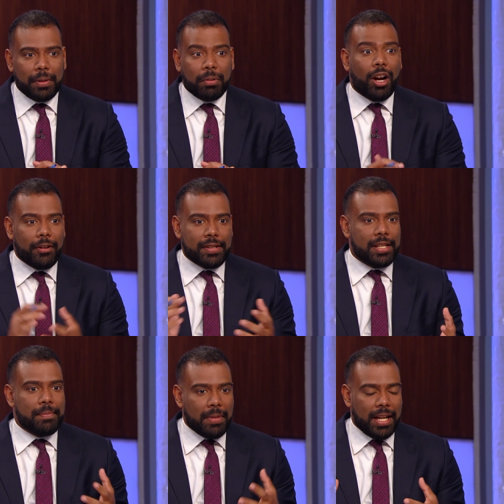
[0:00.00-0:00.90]
the progress
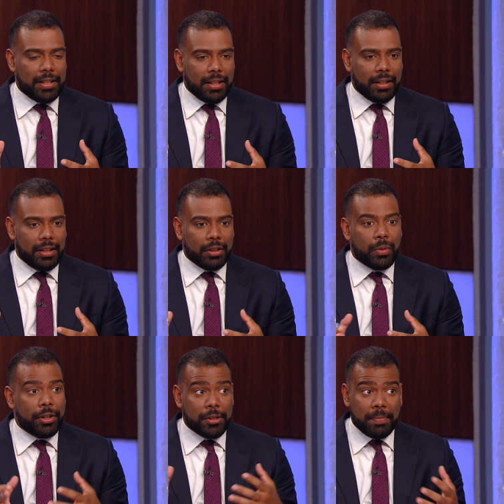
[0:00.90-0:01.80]
is made in, in
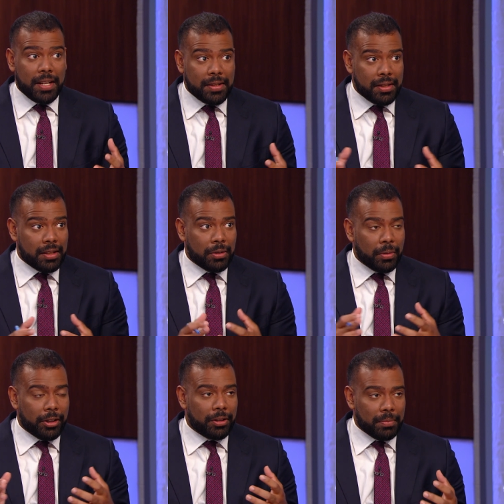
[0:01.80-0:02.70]
queer spaces and in
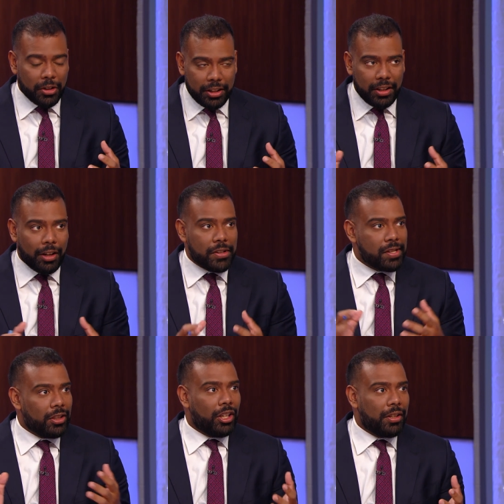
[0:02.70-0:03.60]
queer community,
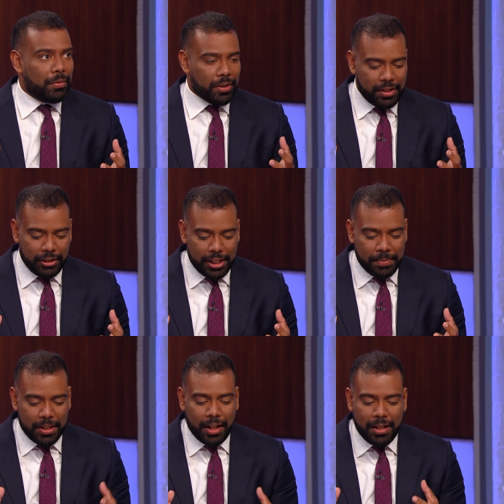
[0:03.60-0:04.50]
obviously a lot of work still needs to
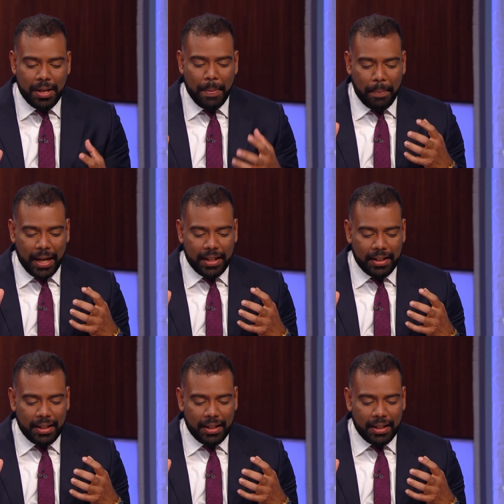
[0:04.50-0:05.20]
be done, but